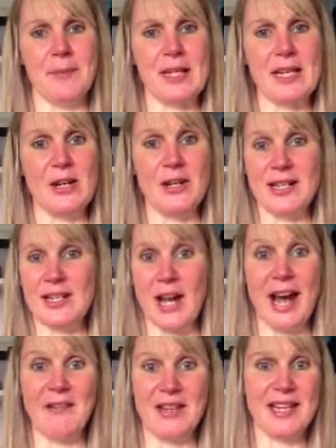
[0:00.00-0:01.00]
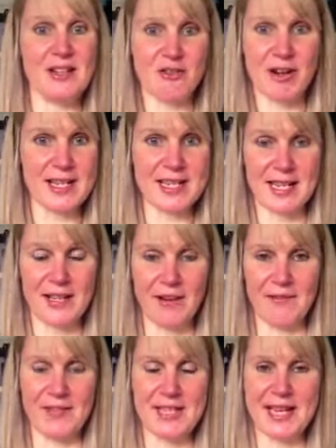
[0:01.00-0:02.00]
you have an interesting
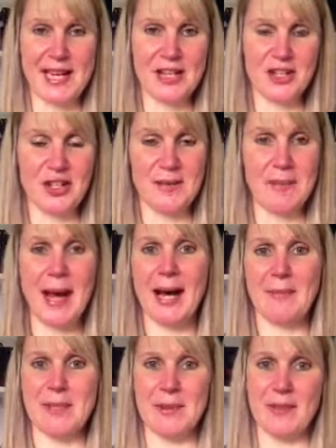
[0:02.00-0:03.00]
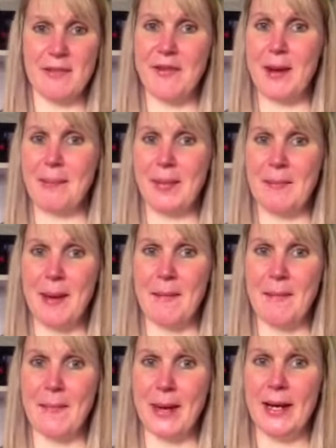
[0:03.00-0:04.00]
conversation, perhaps with a family
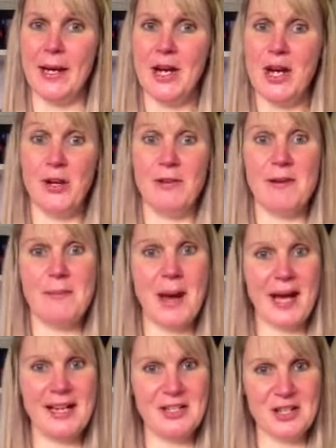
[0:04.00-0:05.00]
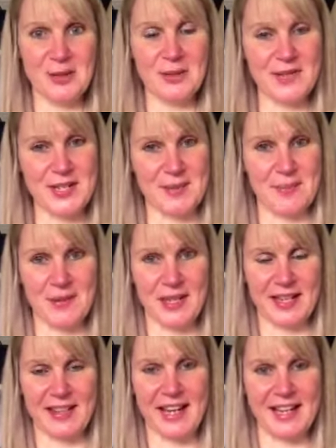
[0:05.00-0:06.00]
member, who reminds you of
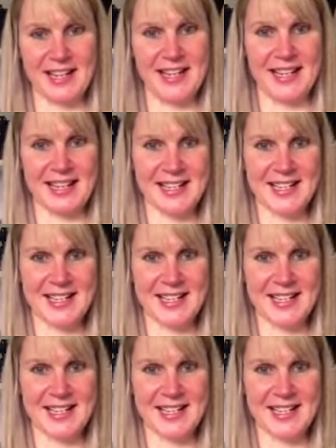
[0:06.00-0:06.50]
something that you need